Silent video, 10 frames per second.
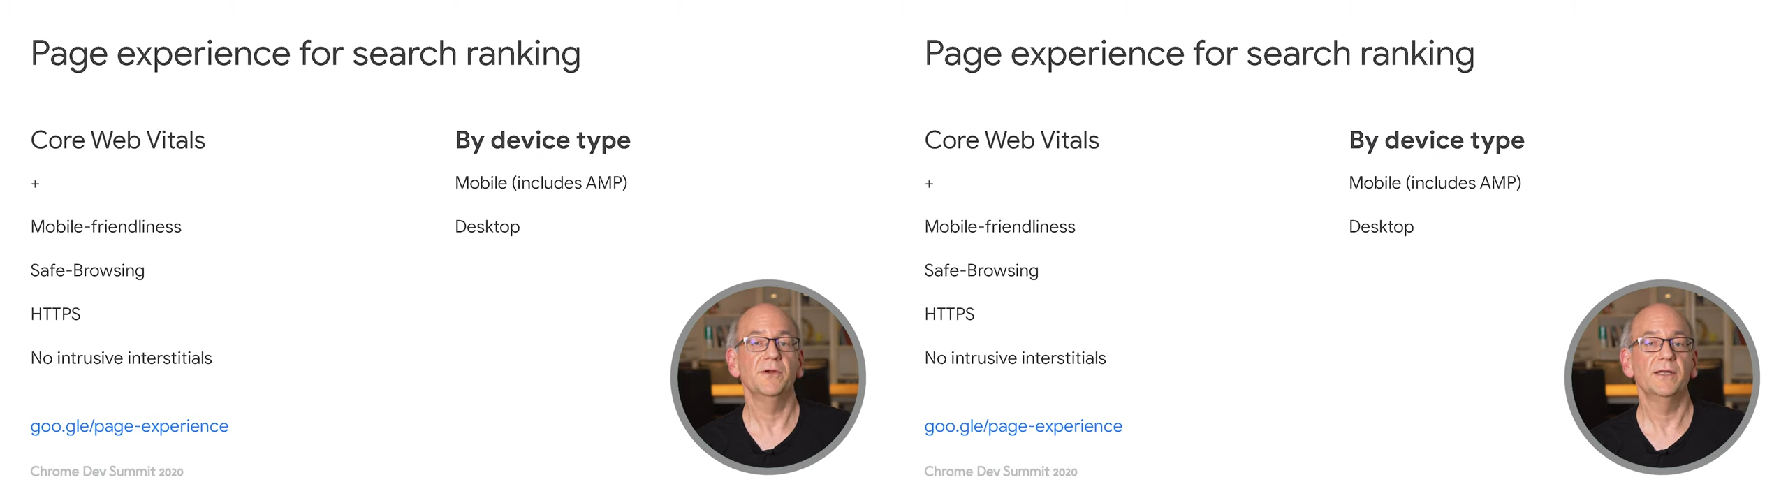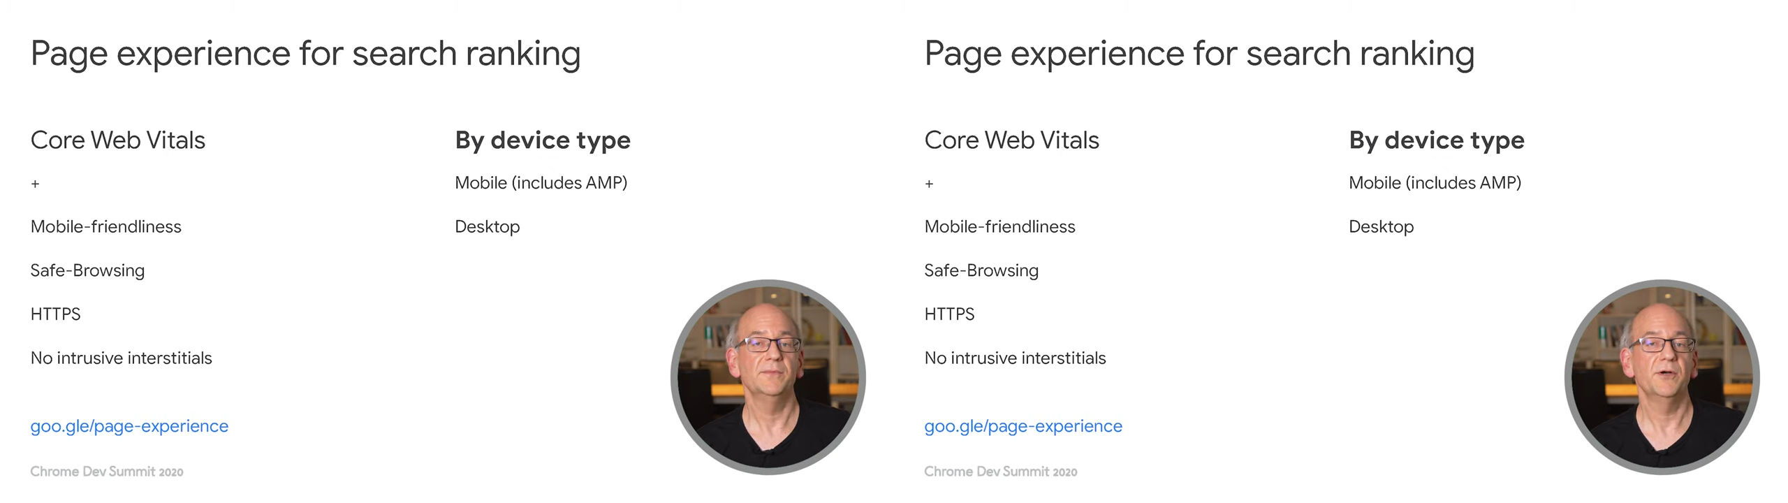
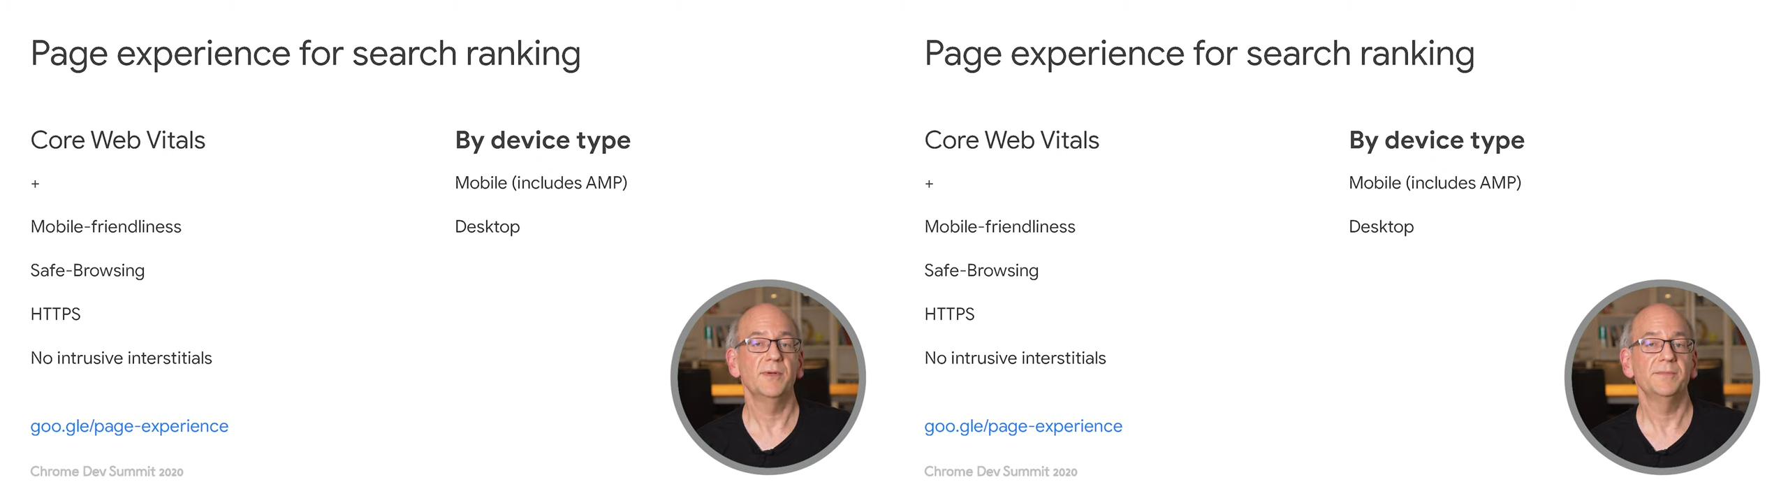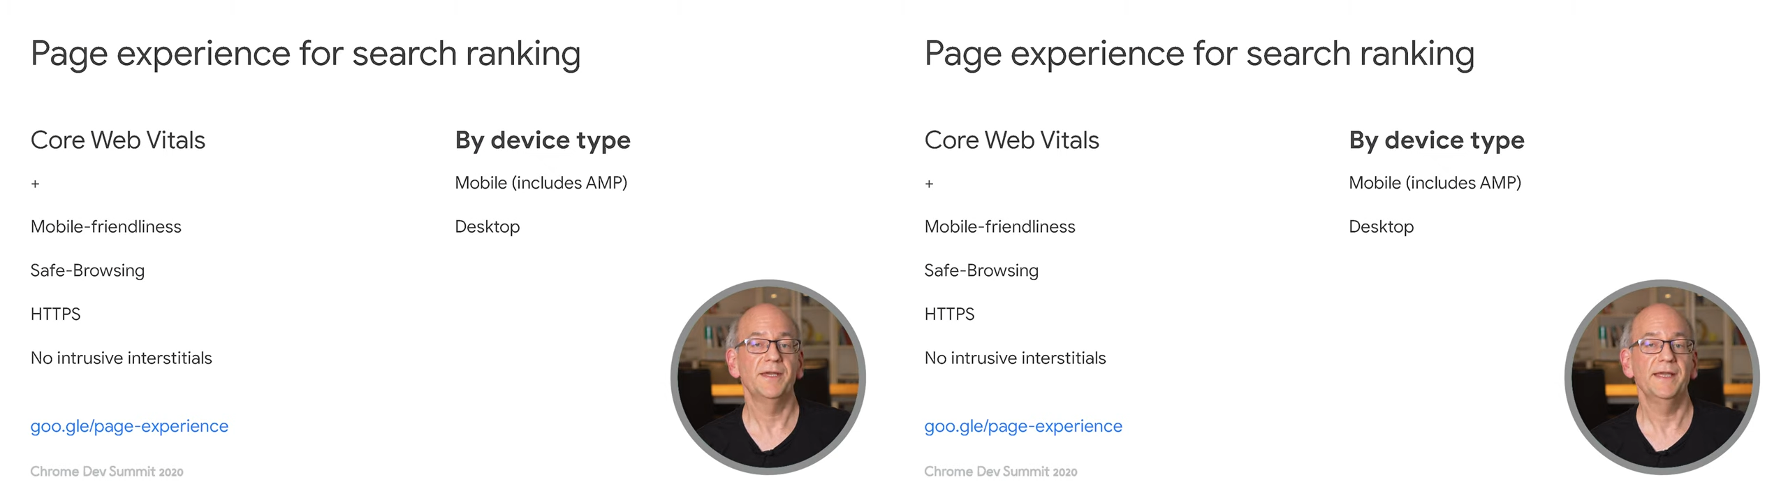you're on a
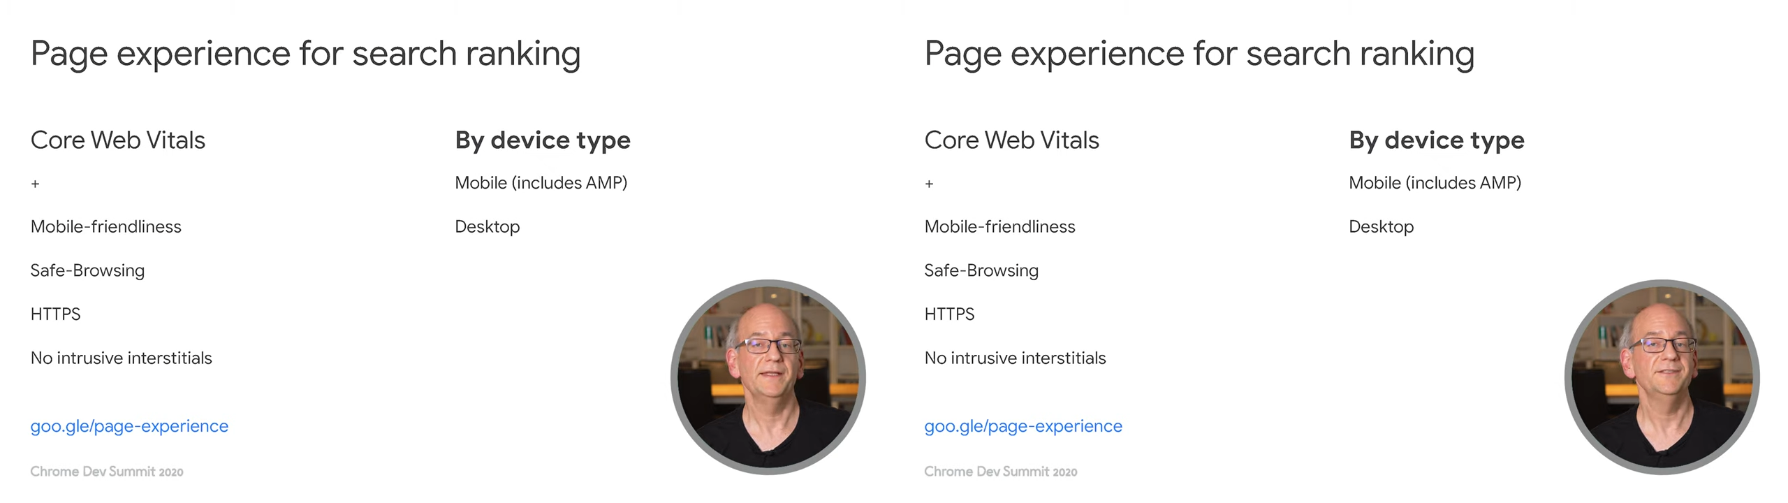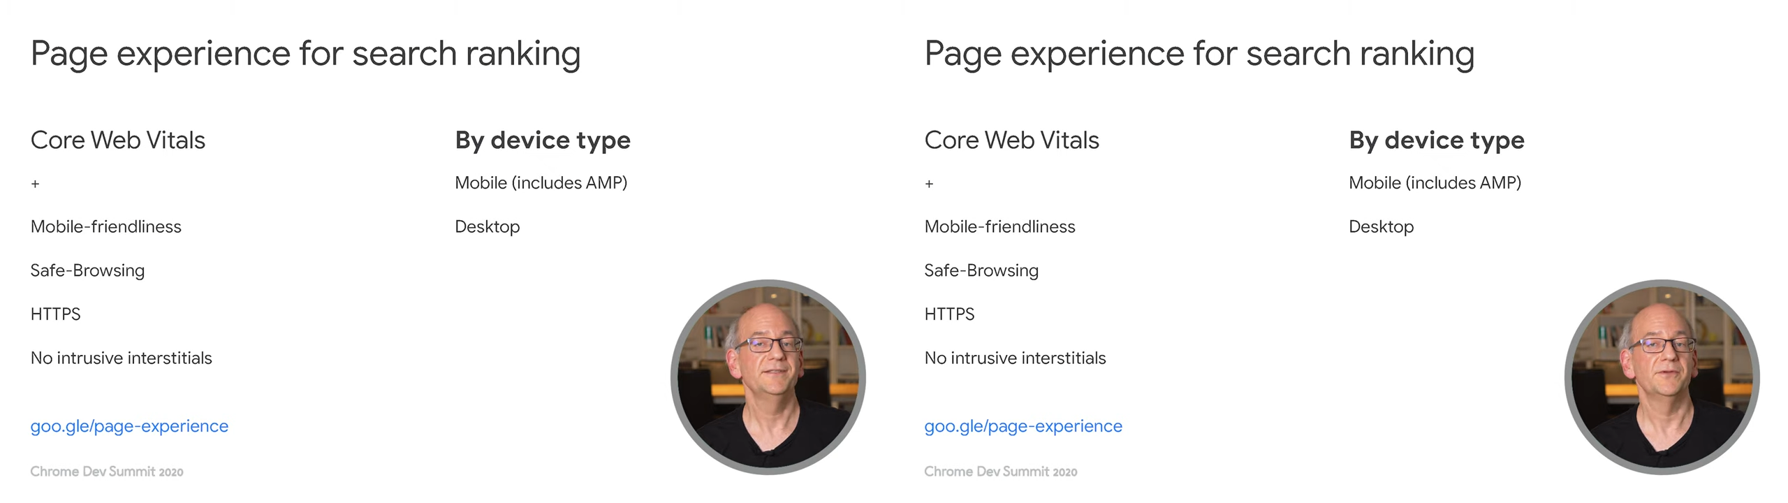mobile page,